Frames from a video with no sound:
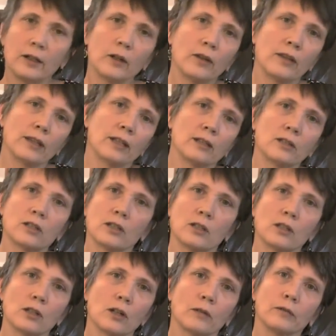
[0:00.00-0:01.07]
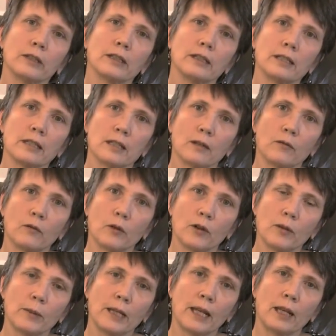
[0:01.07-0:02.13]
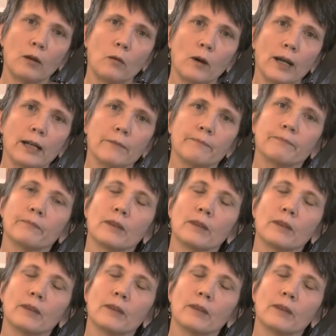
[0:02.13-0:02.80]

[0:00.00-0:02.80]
that it's just not realistic for them in any way.